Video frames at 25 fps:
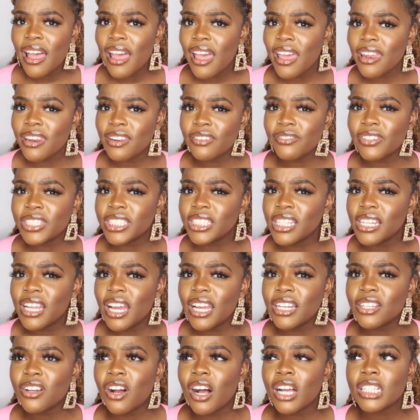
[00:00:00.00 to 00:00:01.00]
and
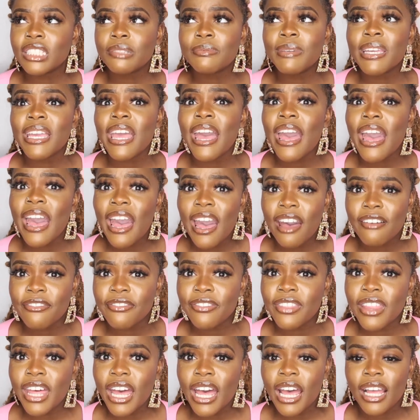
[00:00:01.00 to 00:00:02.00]
Invisalign cost me half
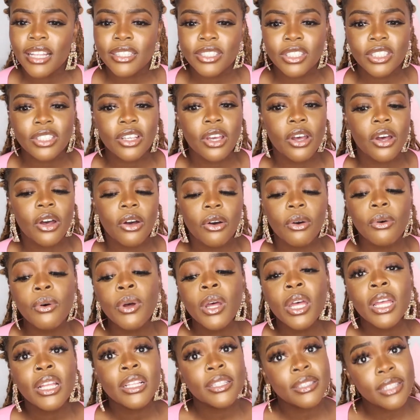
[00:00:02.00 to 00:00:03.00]
that.
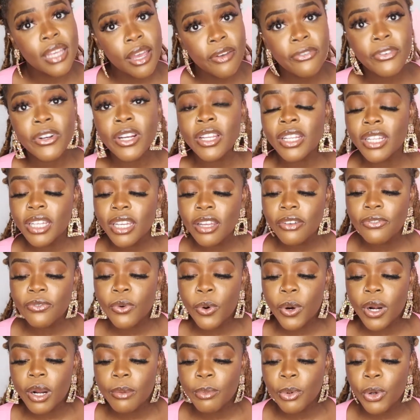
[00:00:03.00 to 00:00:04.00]
So definitely
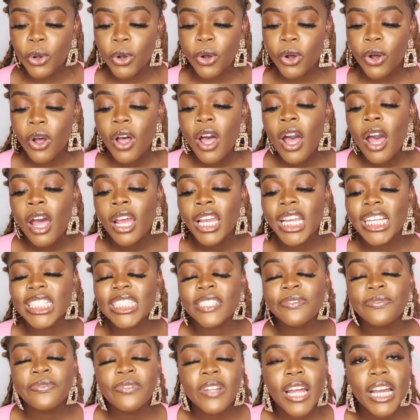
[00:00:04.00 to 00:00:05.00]
affordable.
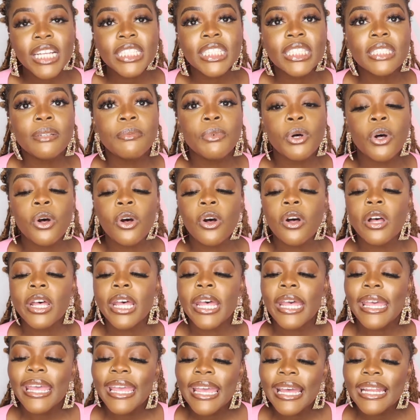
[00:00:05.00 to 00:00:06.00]
It's
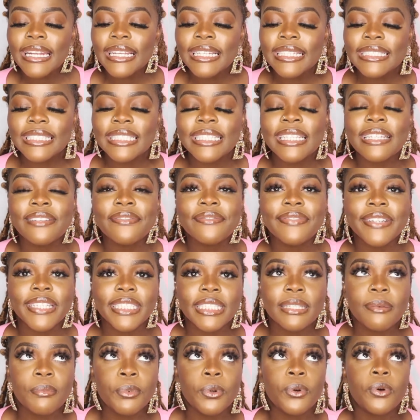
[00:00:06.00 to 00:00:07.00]
flexible and it's
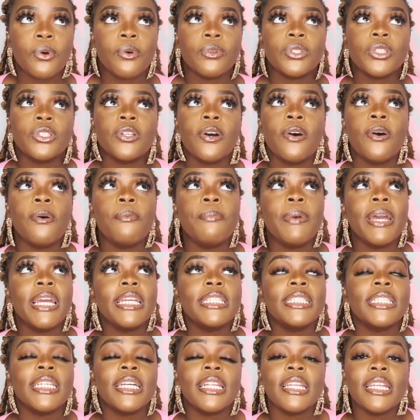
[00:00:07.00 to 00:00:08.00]
invisible. So
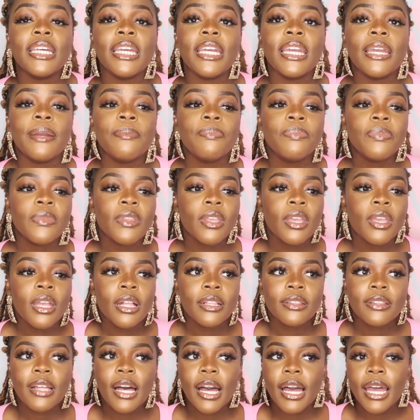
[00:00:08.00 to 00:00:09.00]
basically,
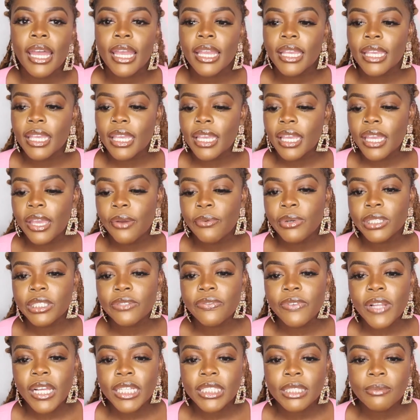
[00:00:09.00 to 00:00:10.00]
like, it
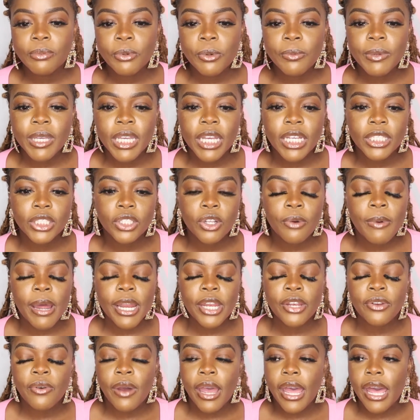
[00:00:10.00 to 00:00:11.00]
was flexible because
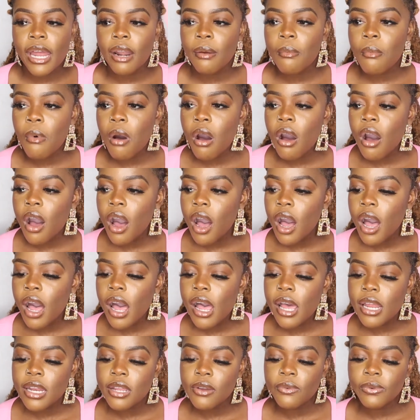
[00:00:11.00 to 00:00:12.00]
nobody knew I had them
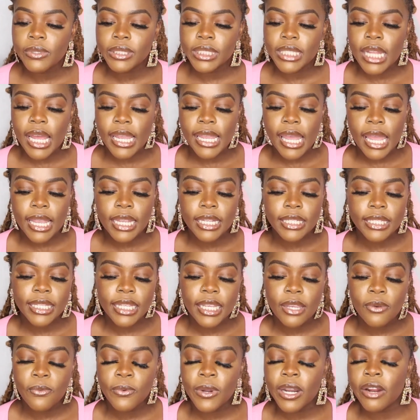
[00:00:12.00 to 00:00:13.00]
on. It was like I can
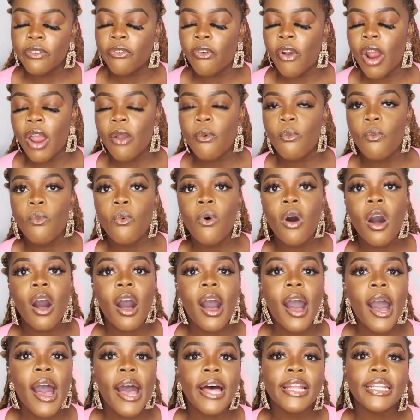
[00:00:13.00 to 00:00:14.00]
eat whatever I
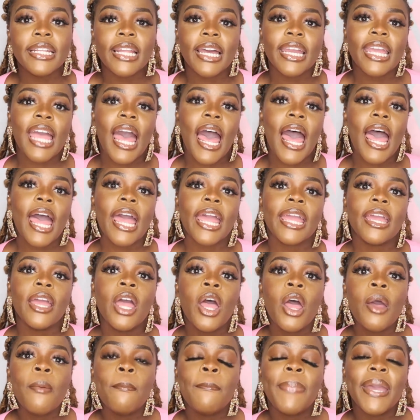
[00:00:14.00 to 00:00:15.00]
want. Like, I
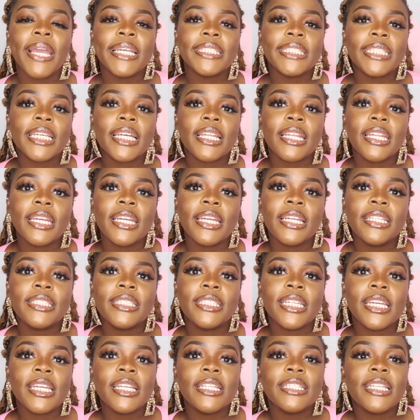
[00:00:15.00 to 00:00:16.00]
basically
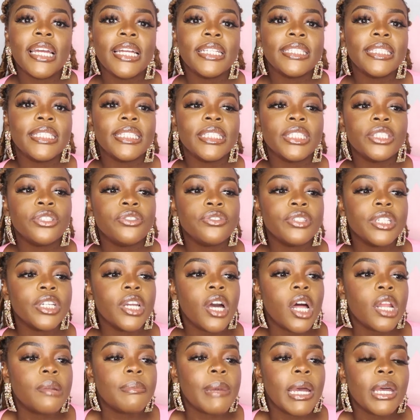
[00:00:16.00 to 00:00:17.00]
did
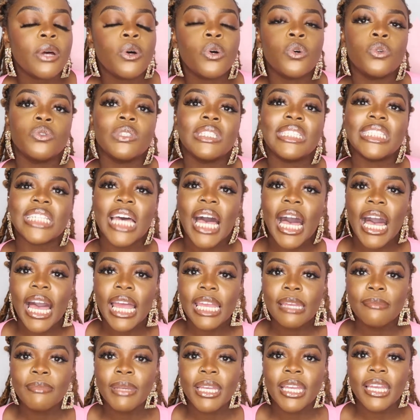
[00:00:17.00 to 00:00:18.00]
dentistry on my own
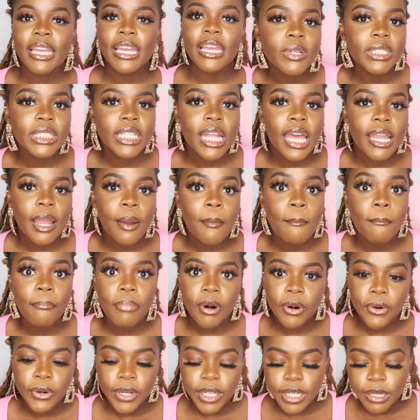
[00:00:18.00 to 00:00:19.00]
timing. It was like a
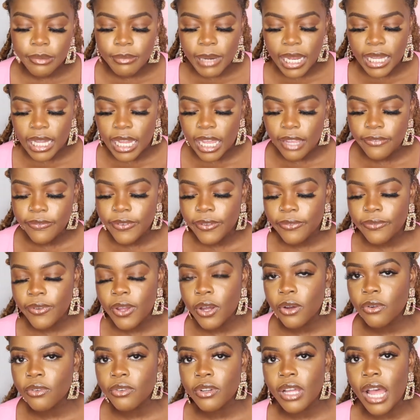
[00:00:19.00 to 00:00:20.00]
burden in my life. It
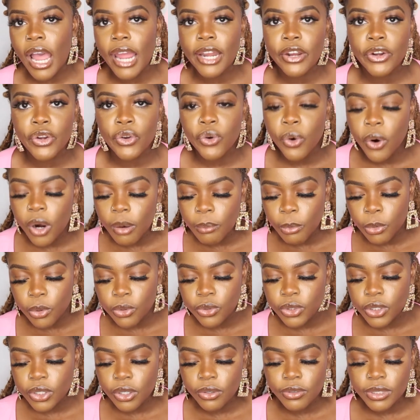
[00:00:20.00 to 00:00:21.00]
felt kind of
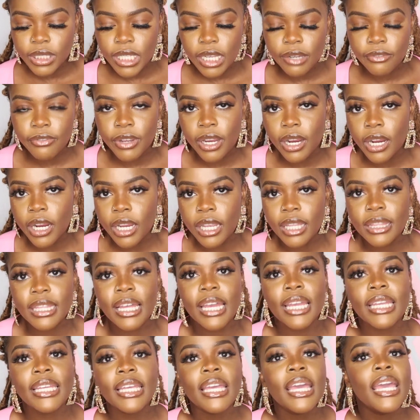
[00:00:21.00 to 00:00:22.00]
normal. So it was like very
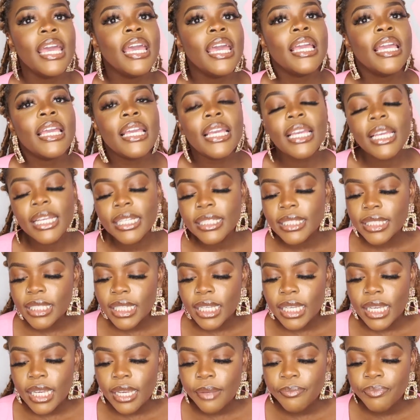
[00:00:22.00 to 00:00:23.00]
like
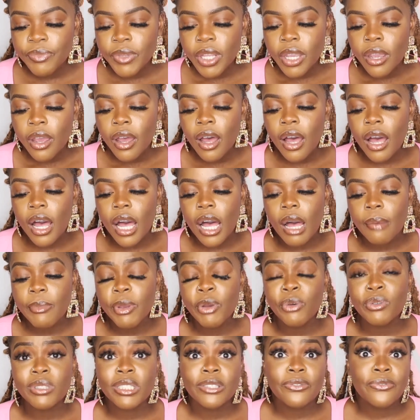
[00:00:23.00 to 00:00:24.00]
easy.
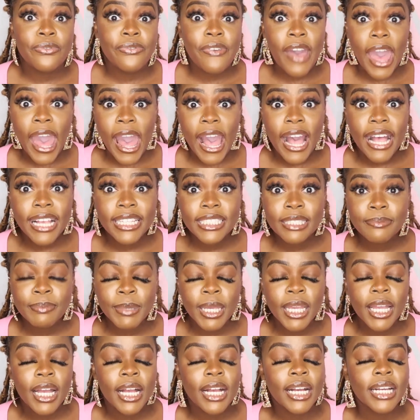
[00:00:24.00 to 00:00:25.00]
It was fast
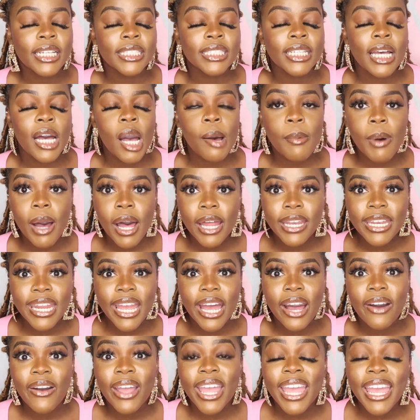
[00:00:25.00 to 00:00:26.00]
because, come on
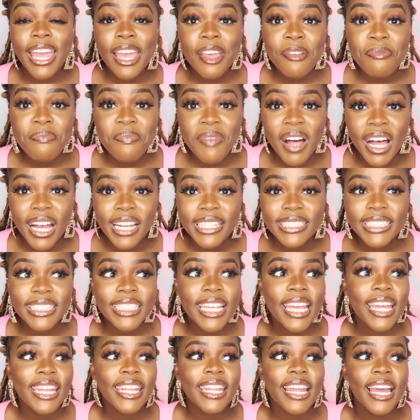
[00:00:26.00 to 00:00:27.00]
now, 8
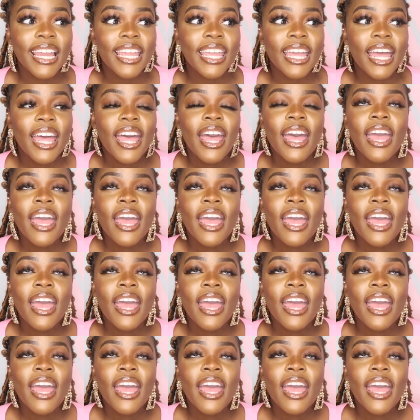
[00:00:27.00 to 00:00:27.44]
months, and like